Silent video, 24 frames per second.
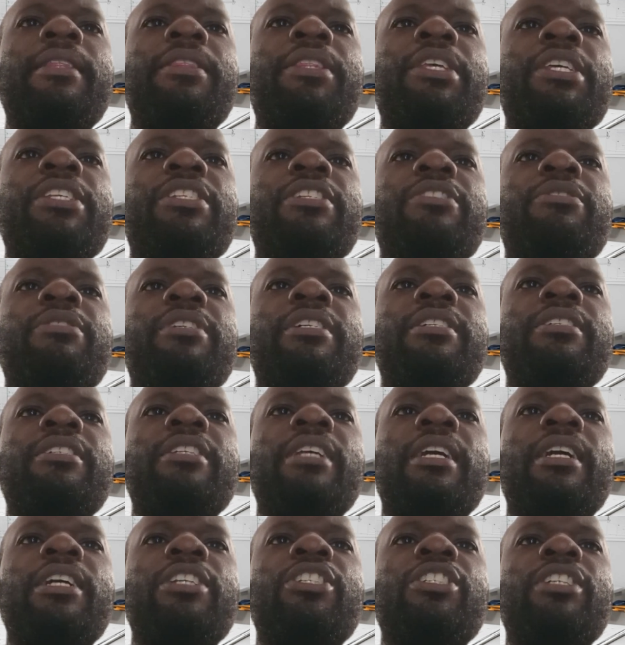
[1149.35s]
these drilled
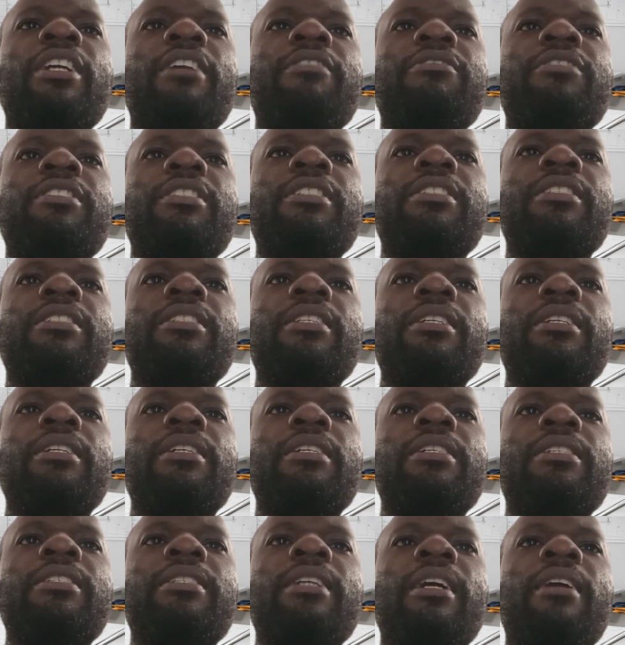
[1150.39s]
shafts
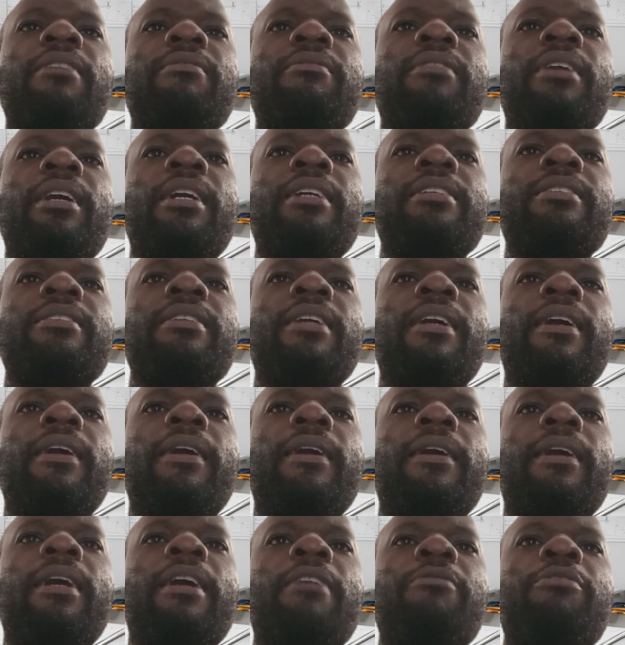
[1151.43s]
serve as
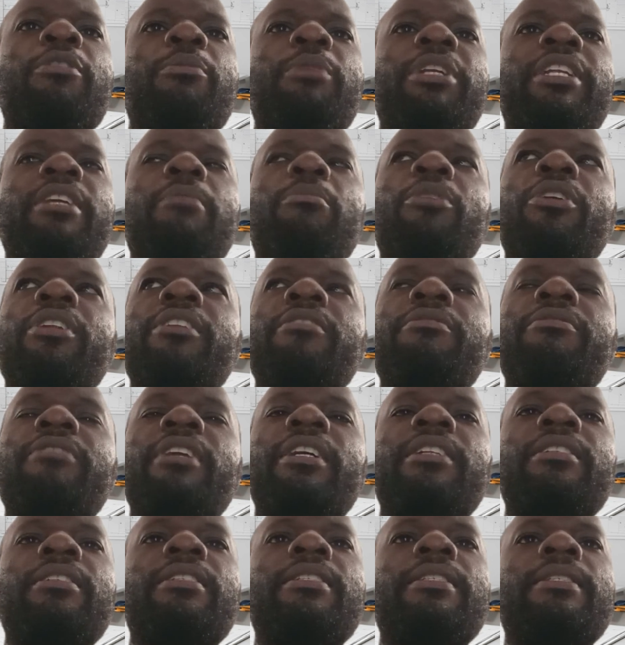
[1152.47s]
a formidable
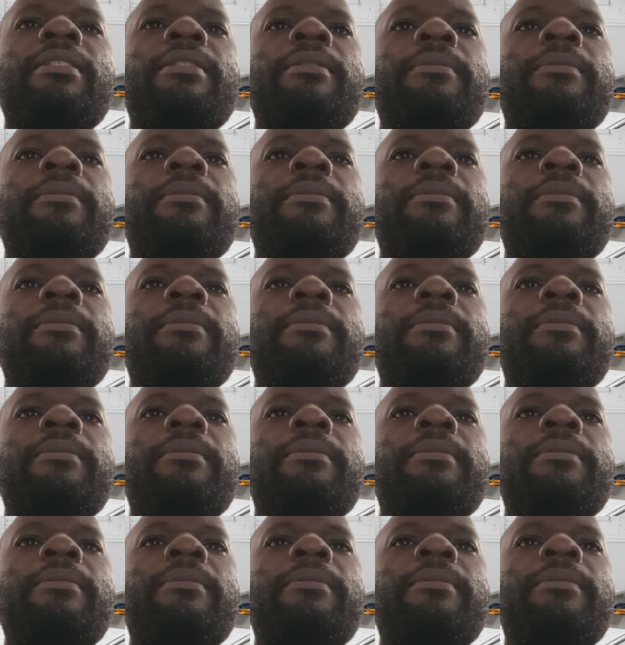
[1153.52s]
defense